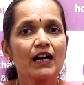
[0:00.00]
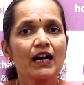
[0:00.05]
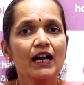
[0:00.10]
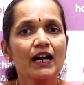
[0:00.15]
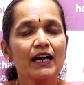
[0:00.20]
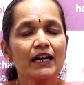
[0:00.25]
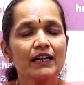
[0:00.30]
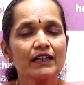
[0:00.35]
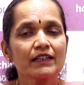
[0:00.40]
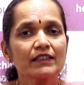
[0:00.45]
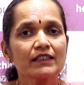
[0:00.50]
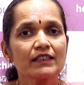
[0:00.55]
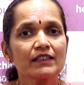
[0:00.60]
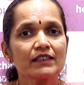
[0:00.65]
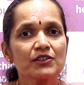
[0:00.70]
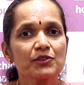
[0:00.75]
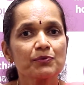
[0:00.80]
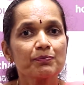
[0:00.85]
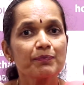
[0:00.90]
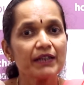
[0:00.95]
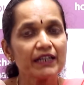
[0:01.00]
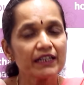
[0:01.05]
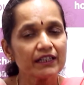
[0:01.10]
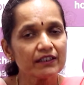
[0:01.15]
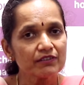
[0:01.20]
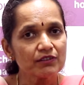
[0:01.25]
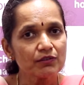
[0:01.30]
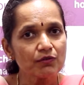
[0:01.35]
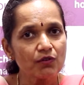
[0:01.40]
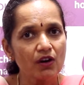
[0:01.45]
And the speed
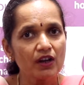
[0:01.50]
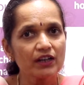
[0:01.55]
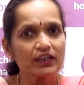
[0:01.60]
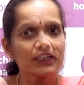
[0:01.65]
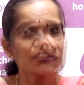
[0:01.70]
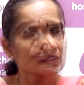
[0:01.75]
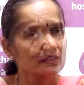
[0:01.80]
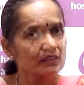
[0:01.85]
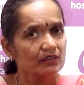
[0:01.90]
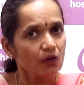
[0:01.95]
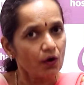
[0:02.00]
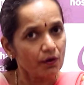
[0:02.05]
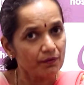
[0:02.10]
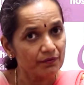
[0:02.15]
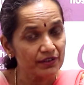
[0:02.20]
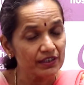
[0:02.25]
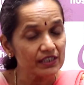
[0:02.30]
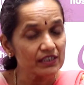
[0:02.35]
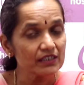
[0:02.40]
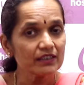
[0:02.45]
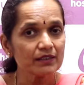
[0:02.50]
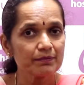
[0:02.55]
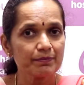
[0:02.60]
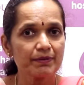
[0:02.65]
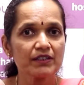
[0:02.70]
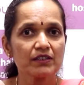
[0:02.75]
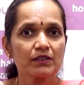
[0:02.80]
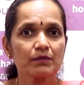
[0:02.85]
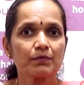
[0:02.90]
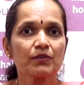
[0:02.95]
of the walk, it obviously
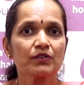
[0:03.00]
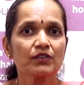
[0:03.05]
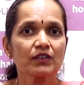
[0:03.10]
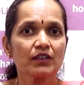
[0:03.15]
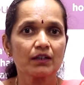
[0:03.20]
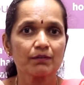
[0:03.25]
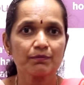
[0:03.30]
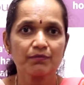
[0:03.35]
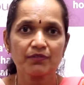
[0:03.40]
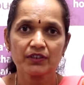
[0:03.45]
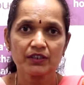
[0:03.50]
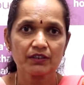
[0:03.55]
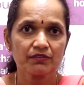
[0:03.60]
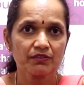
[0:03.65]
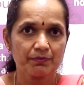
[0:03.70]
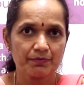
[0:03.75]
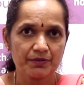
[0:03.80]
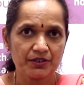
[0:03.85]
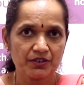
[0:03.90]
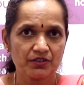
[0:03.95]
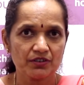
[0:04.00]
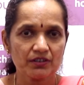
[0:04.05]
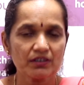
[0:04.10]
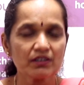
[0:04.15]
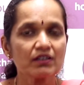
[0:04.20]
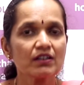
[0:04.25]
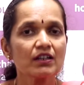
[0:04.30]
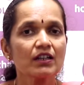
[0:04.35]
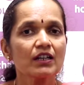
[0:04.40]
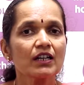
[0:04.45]
depends upon the comfort of the patient.